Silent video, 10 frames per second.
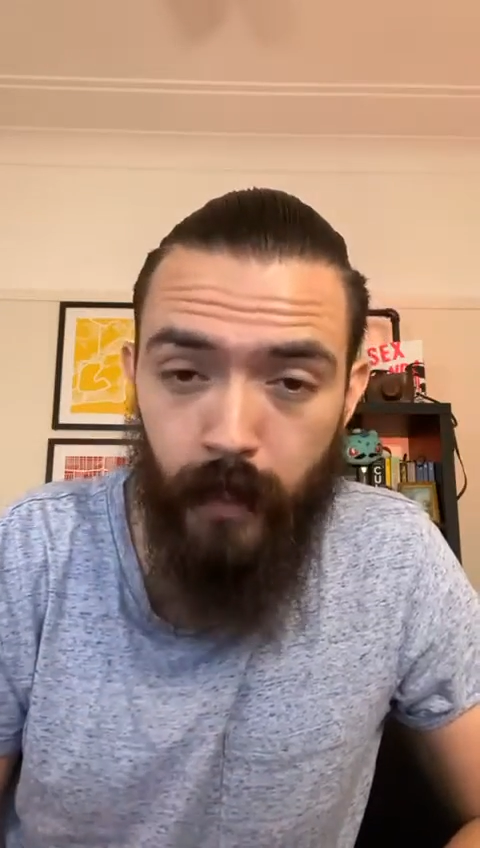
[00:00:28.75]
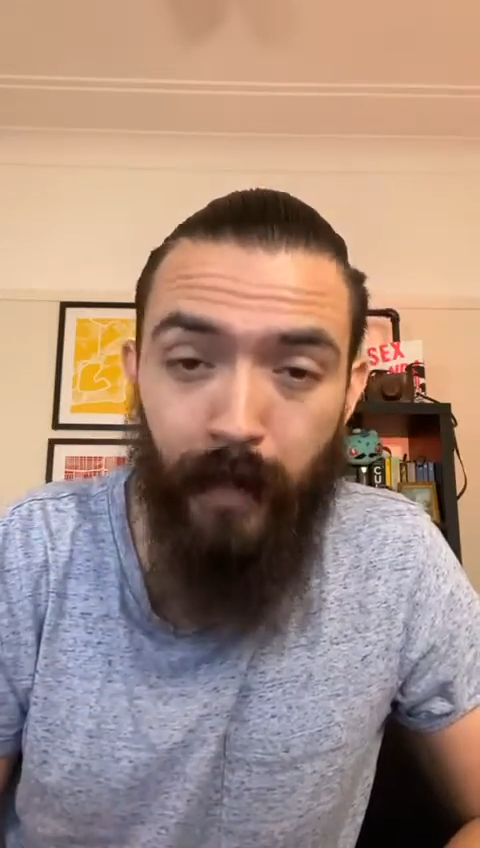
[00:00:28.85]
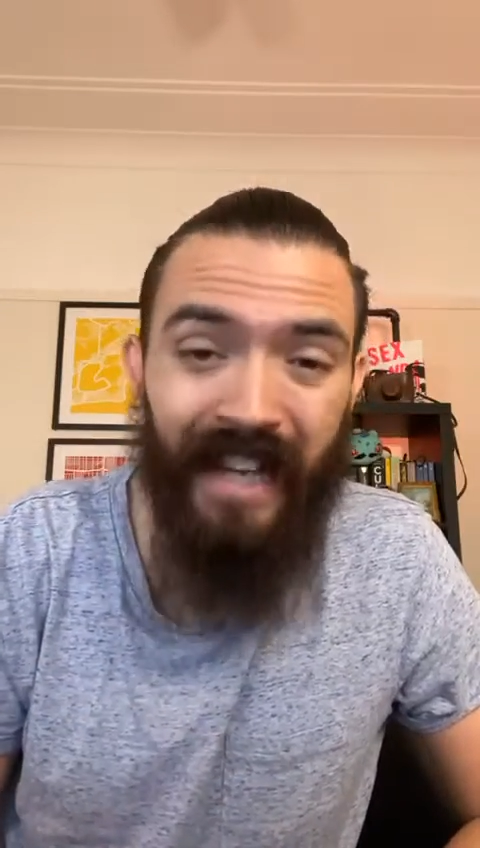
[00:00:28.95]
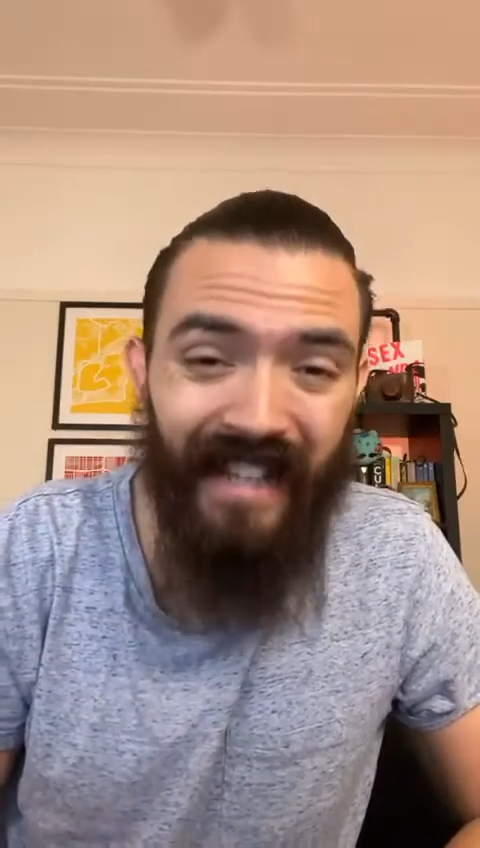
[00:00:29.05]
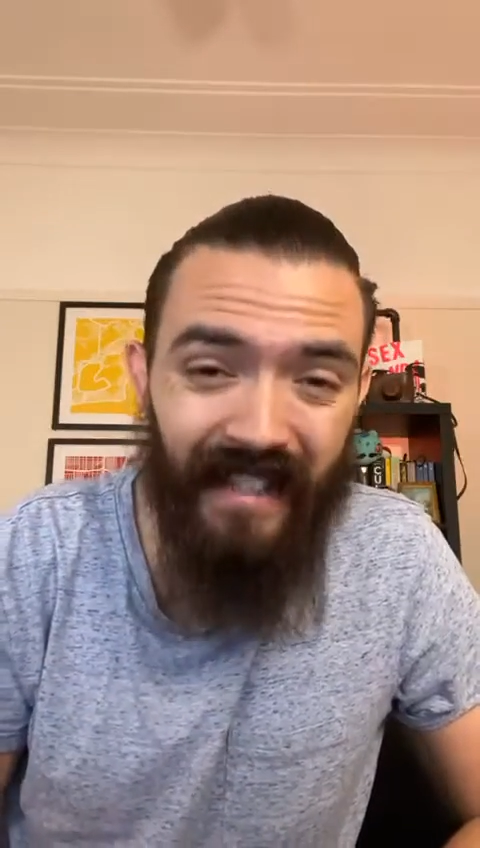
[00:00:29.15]

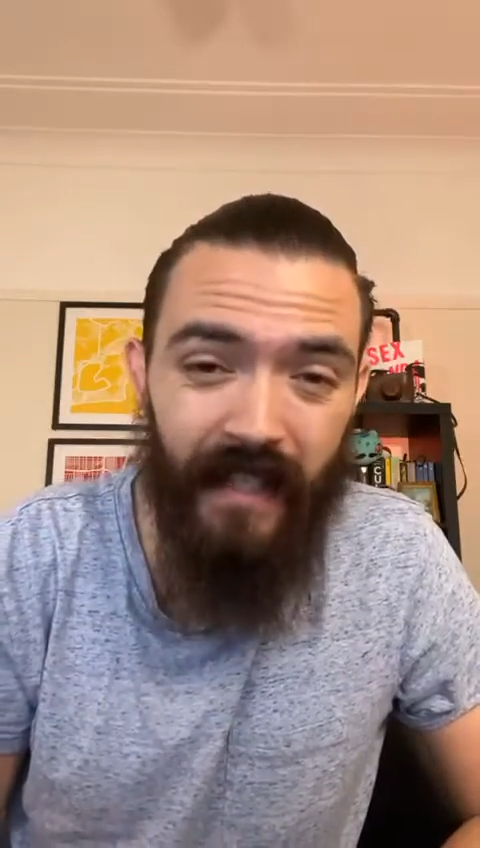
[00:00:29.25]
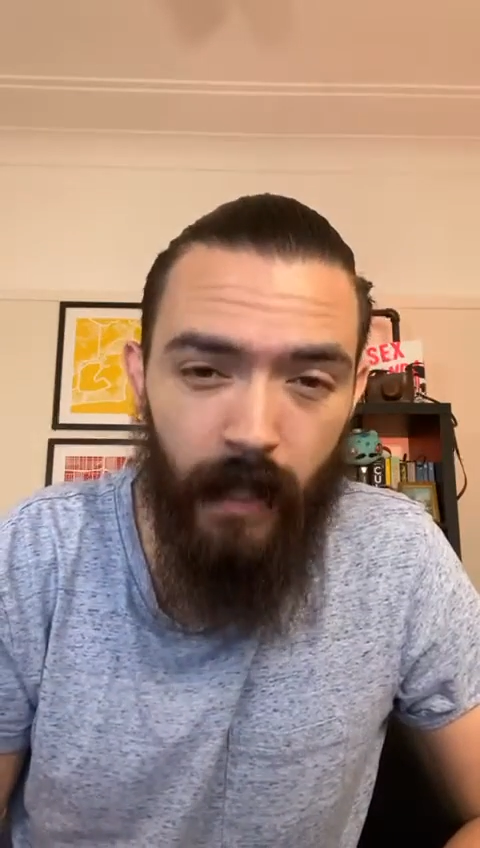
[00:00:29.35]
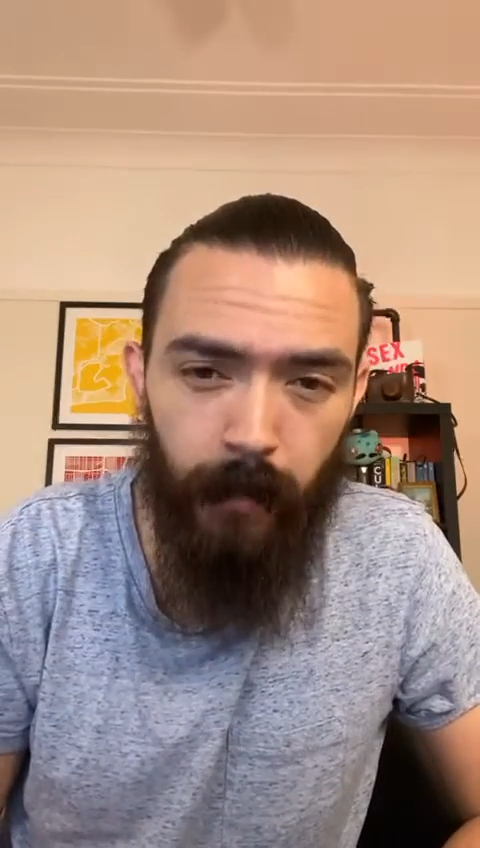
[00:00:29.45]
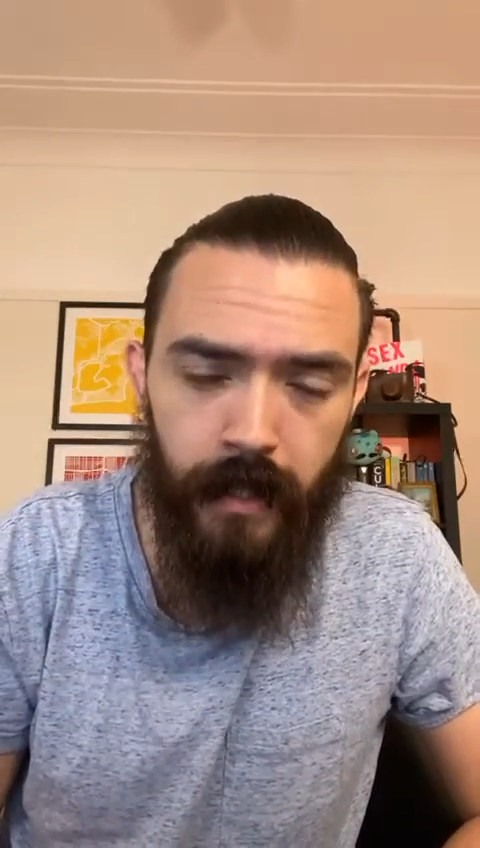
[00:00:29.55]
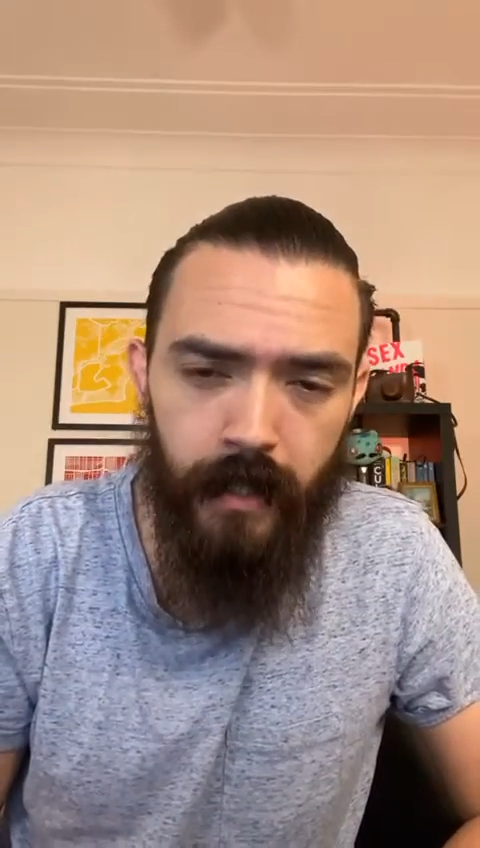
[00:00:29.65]
back into their
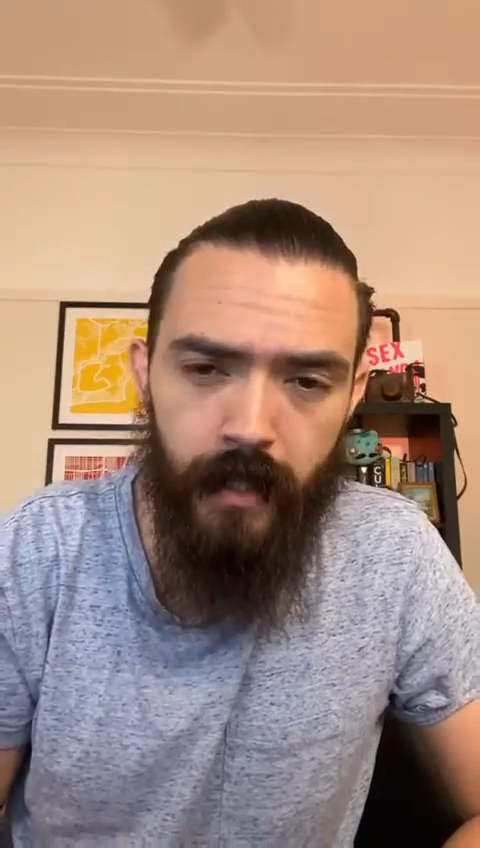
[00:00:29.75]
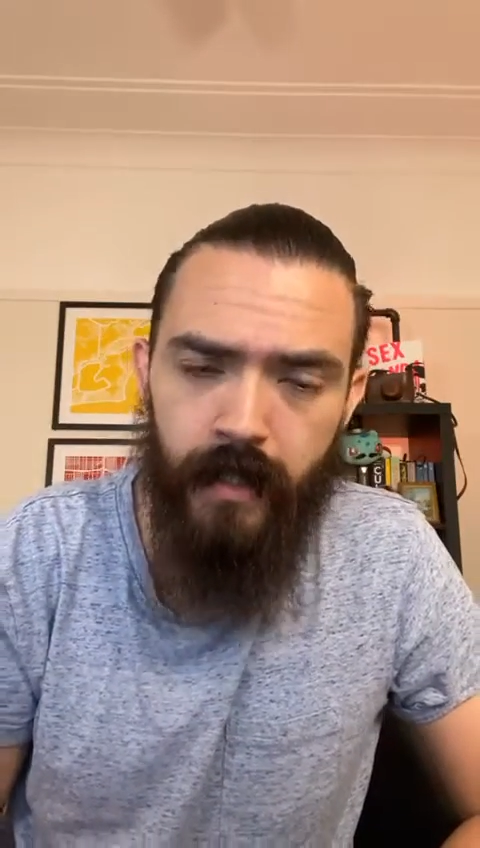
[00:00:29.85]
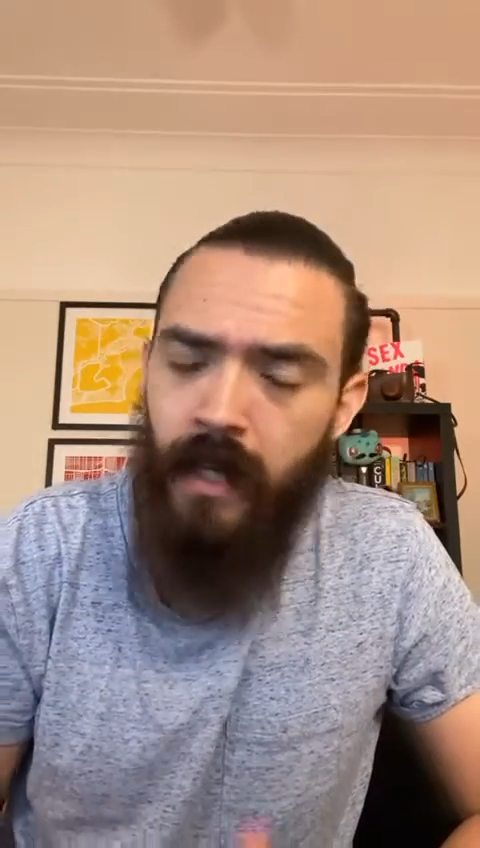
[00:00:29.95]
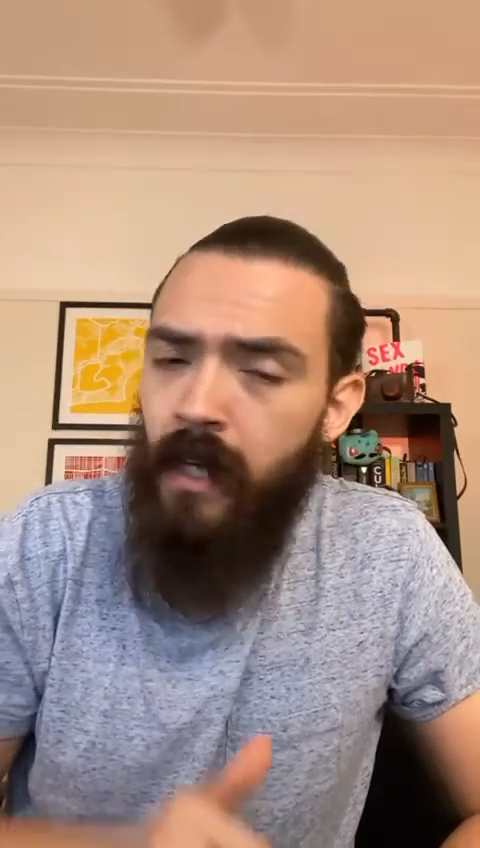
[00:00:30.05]
business.